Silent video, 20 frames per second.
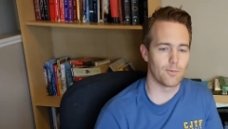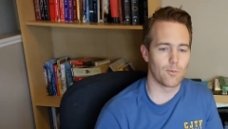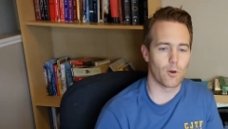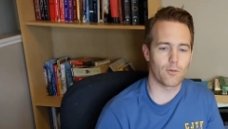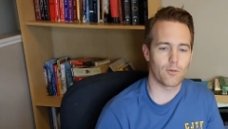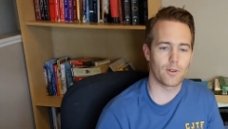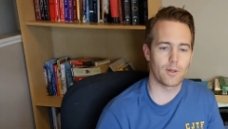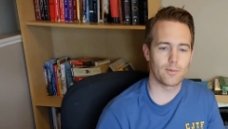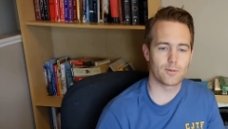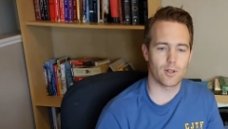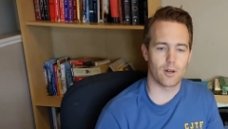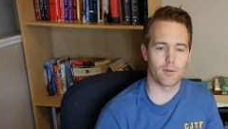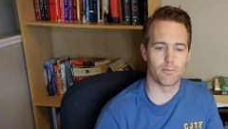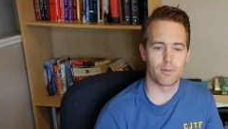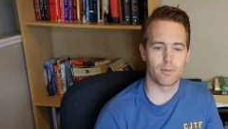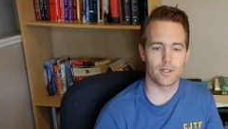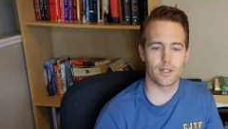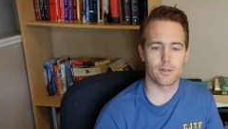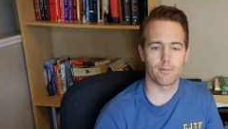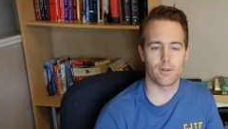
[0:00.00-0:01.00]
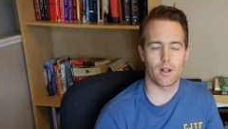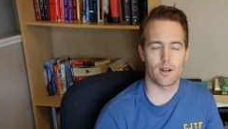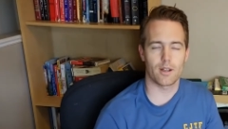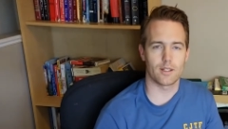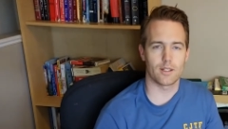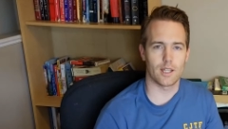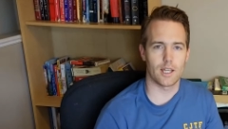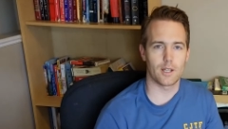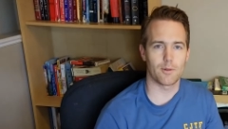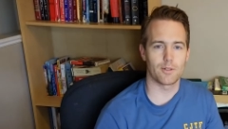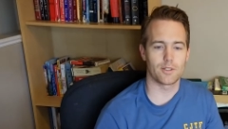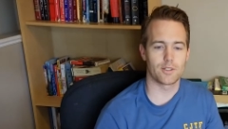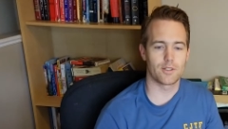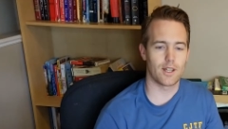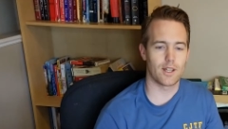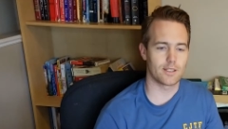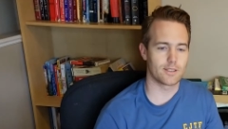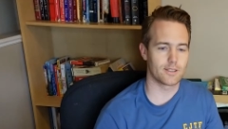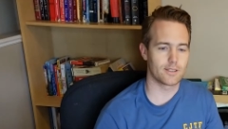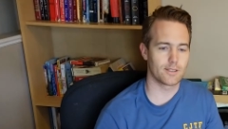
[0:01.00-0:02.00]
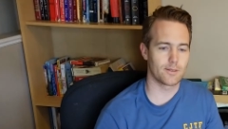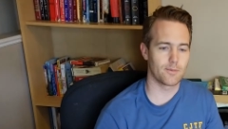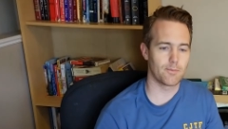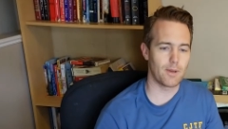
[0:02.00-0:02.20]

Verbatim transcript: morphemes are a building block in language that's